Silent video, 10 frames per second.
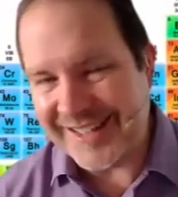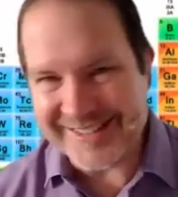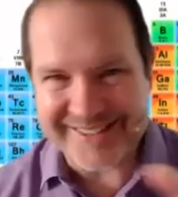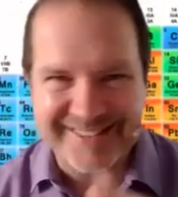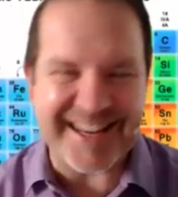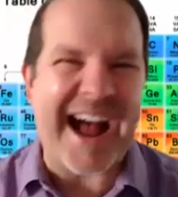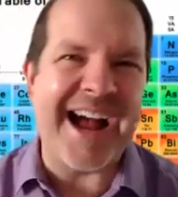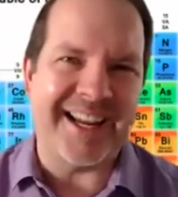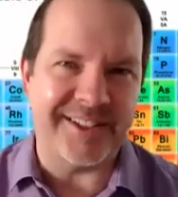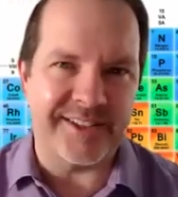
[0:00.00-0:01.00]
and
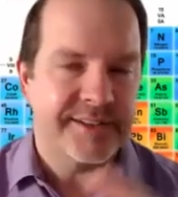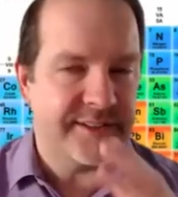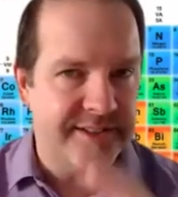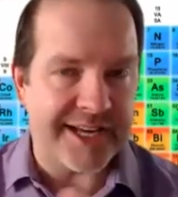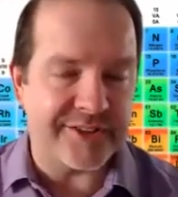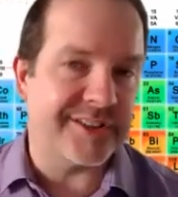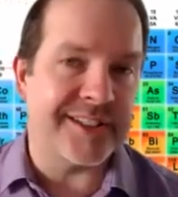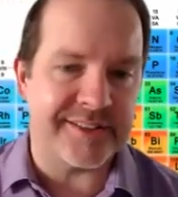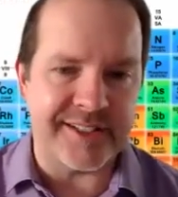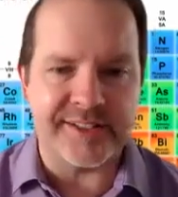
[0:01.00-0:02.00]
size slash
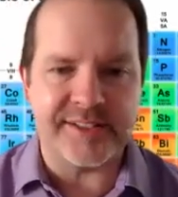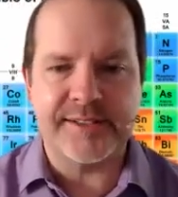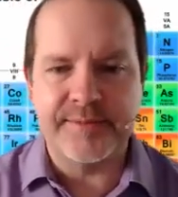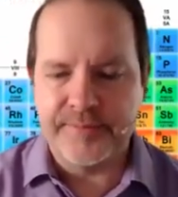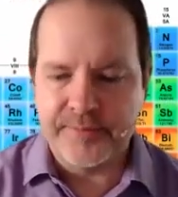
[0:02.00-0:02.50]
distance.